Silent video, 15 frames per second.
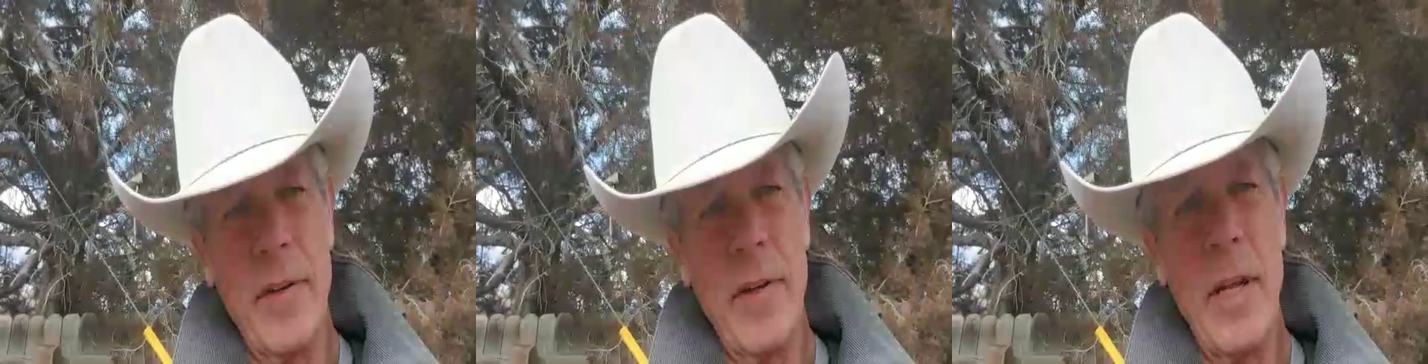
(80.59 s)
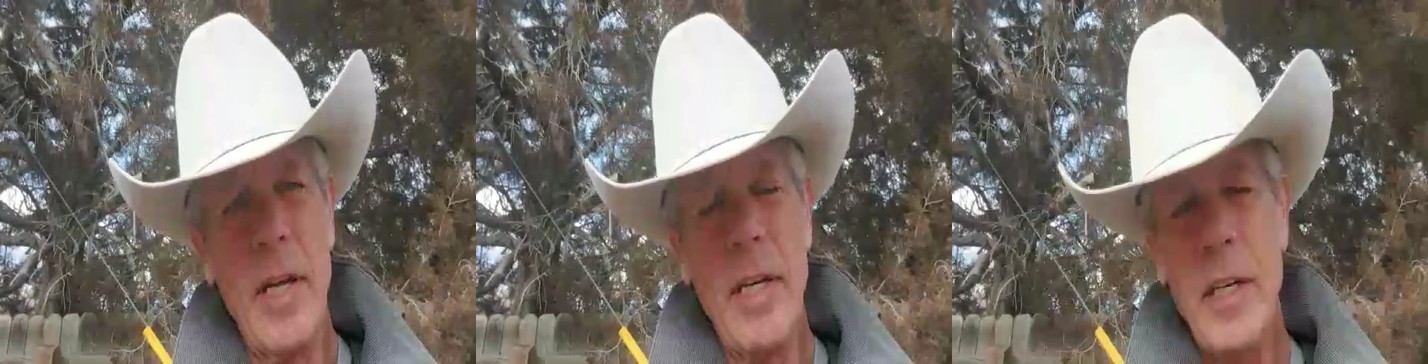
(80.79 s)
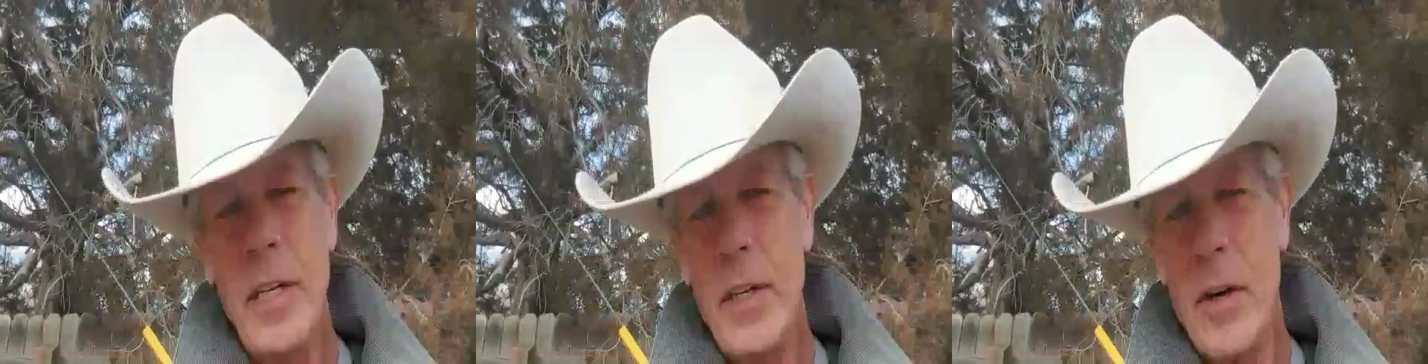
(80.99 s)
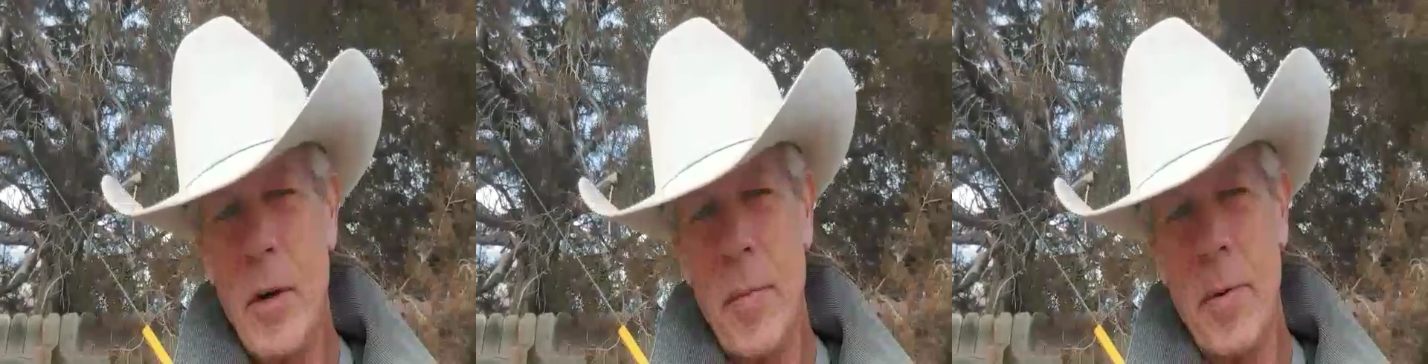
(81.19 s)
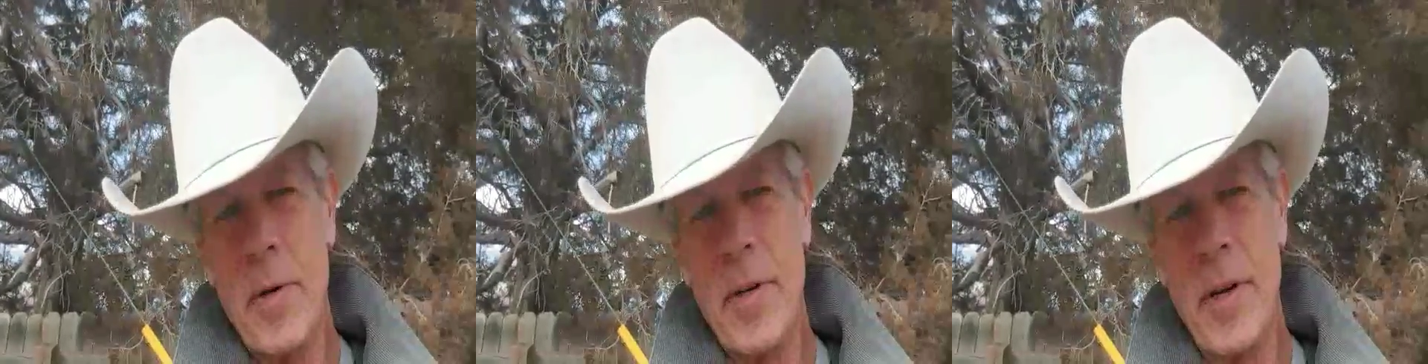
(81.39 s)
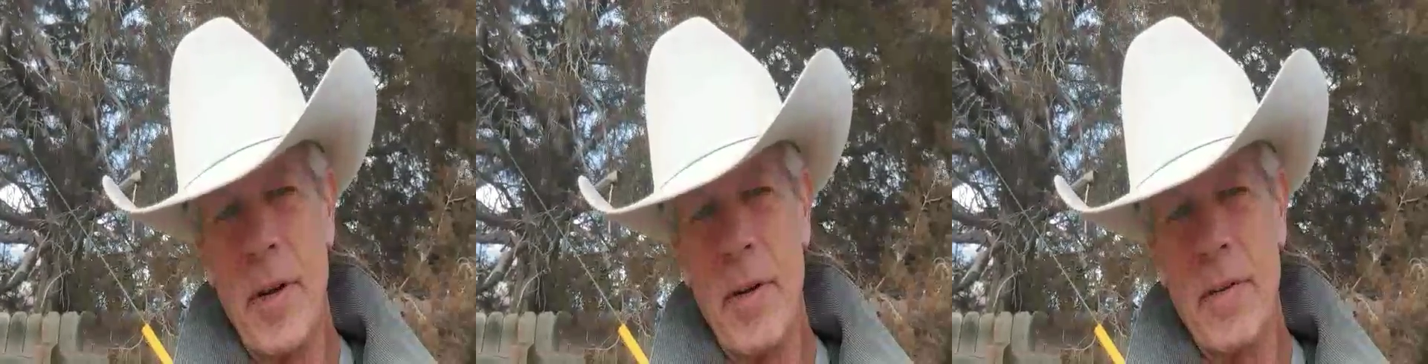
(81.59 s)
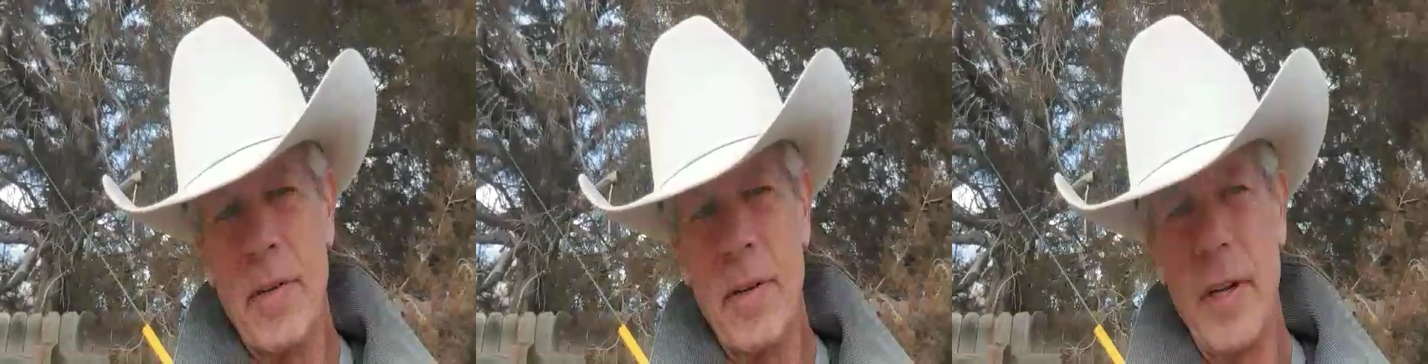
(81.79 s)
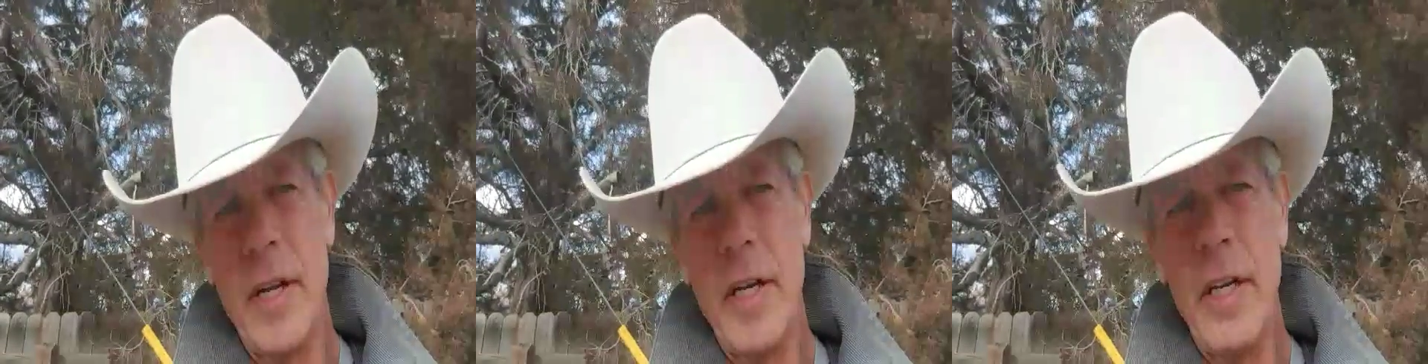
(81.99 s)
They need our
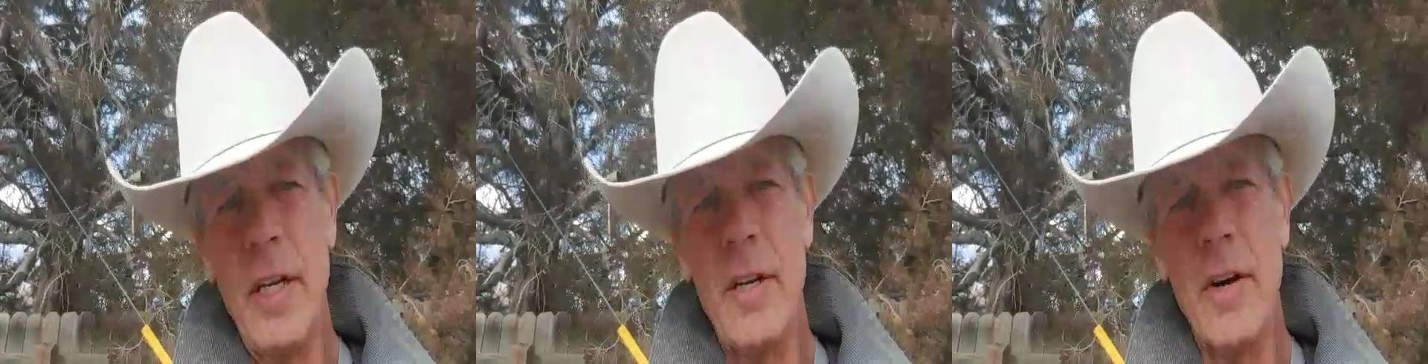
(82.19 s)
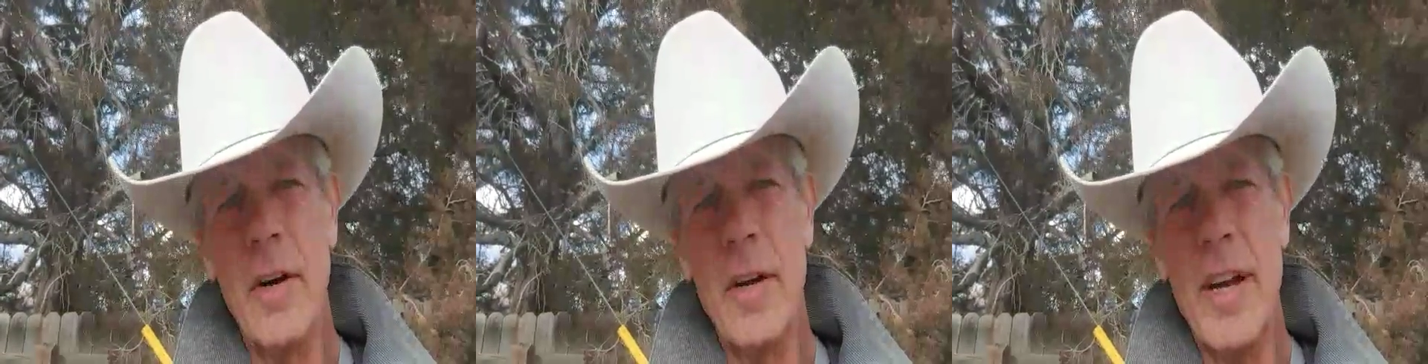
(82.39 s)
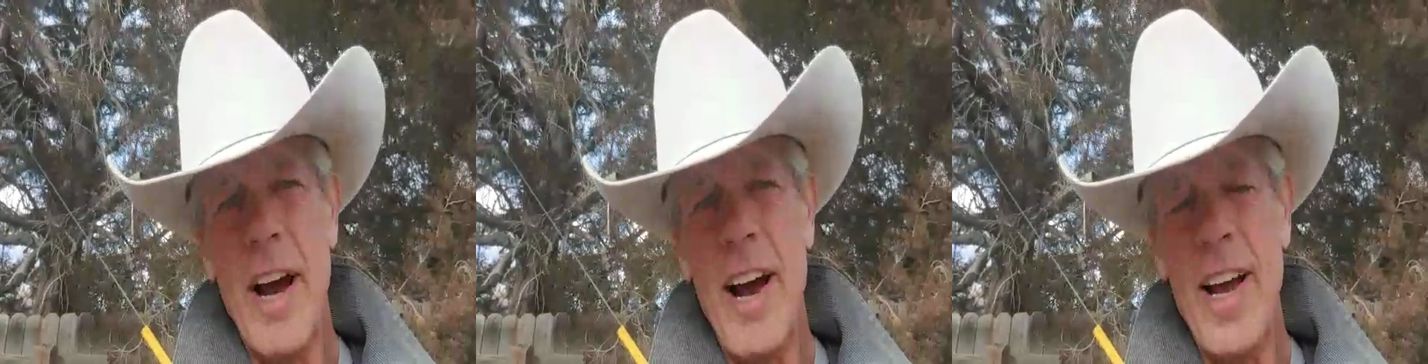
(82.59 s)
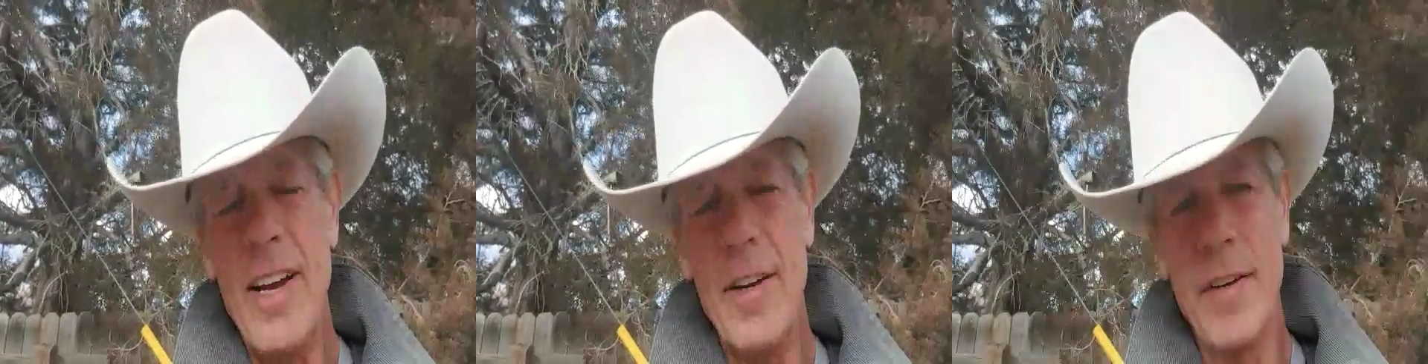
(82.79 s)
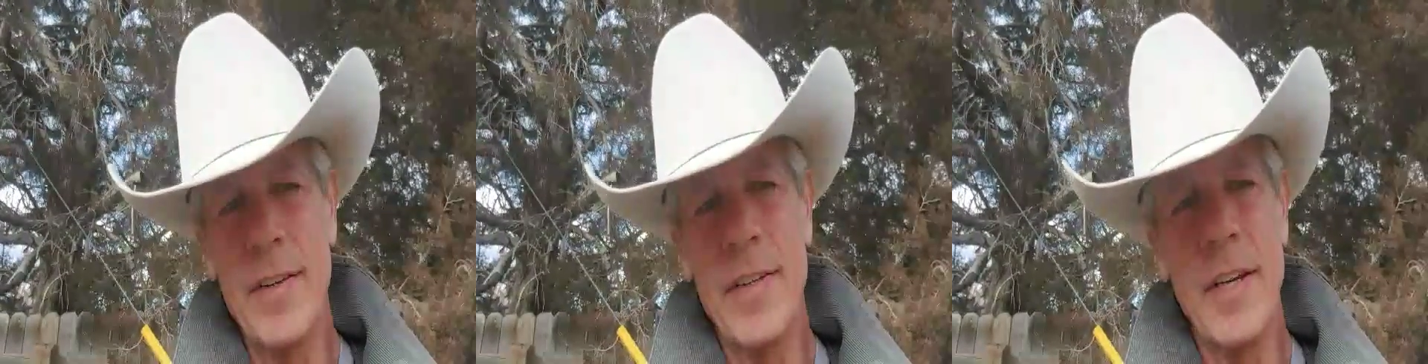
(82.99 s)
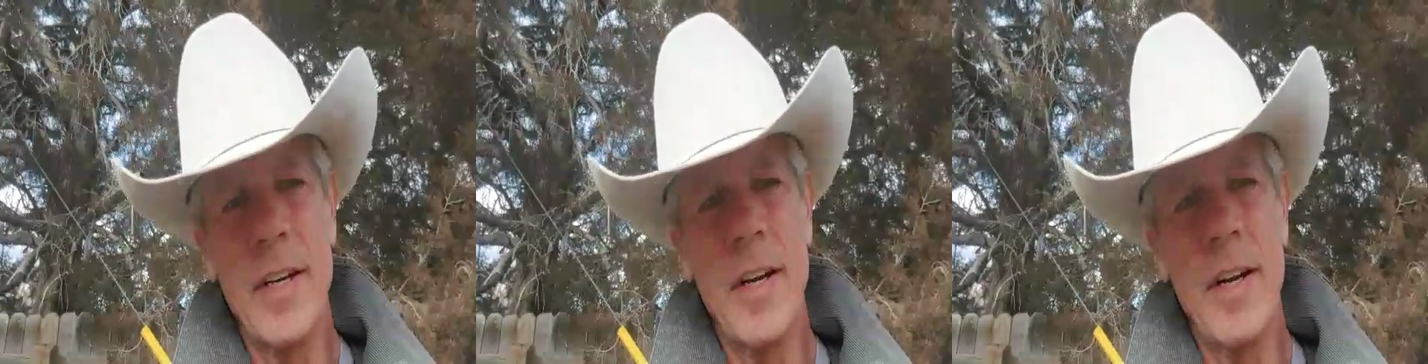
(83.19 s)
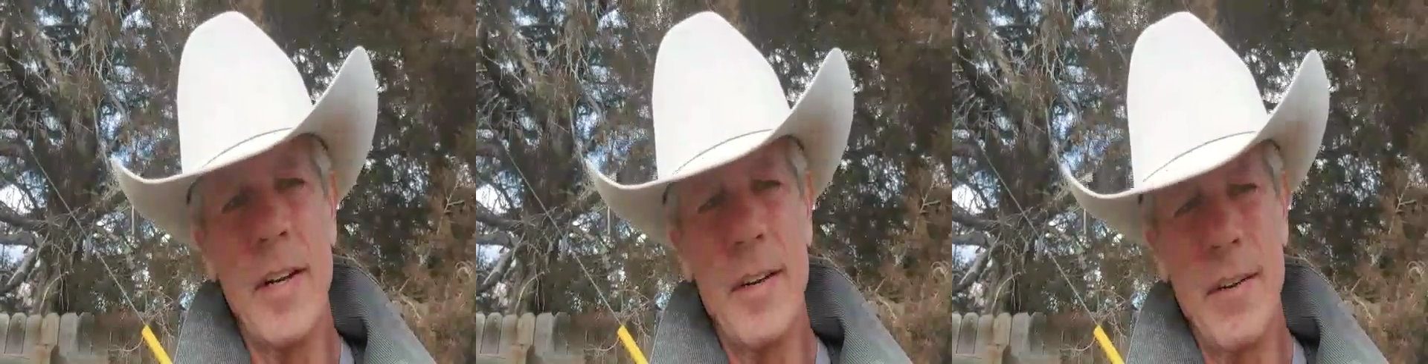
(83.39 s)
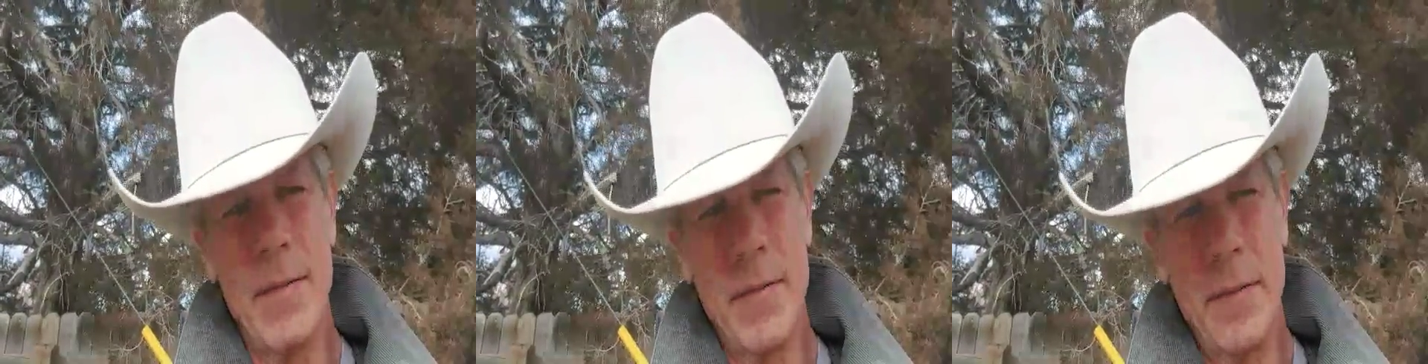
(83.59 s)
protection. They need our guidance and
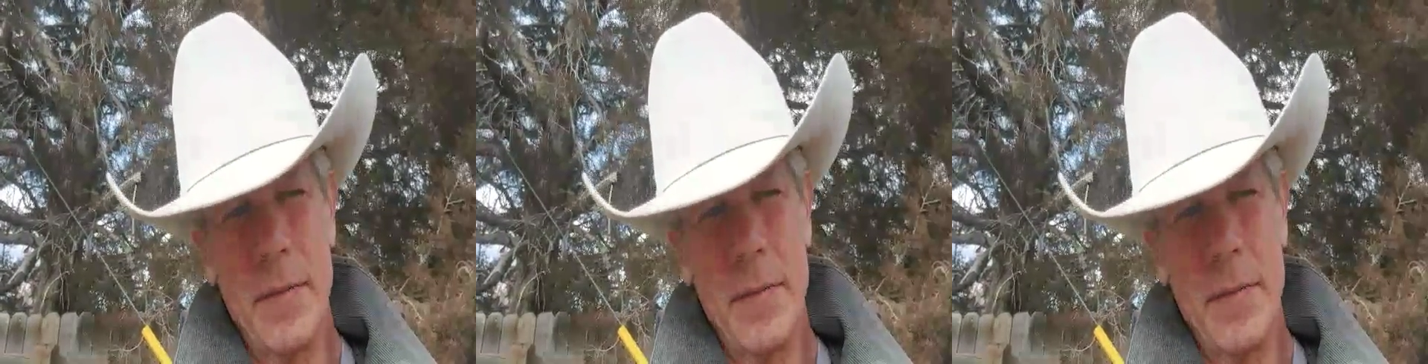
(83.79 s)
love.